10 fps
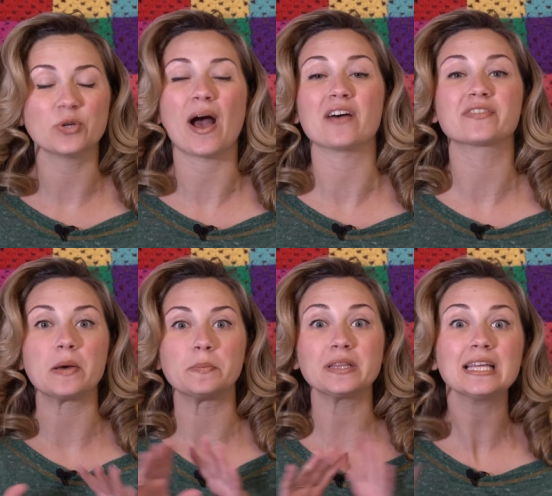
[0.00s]
who have
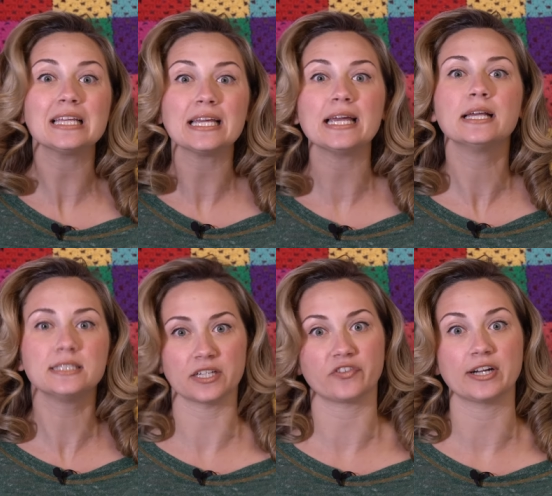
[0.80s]
completely
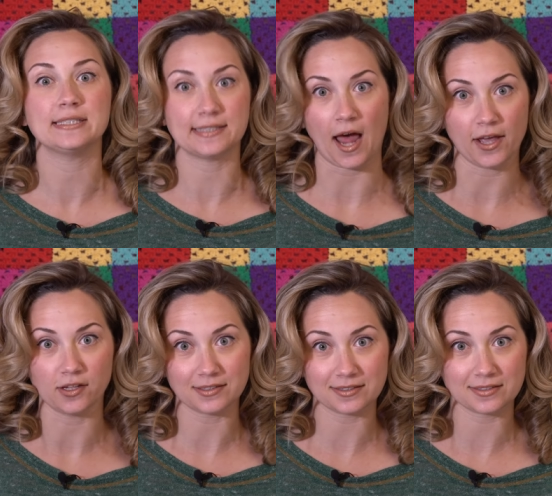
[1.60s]
different
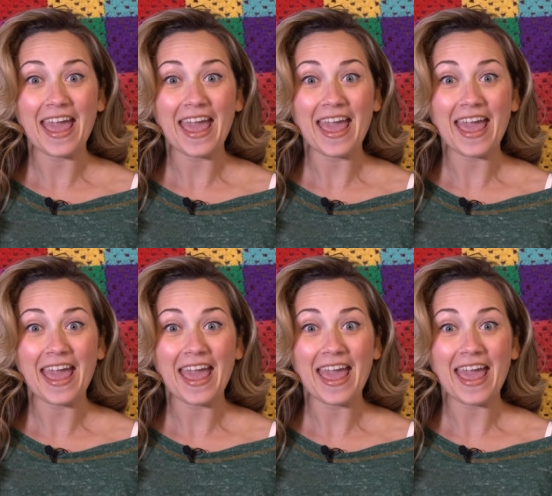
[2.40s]
styles.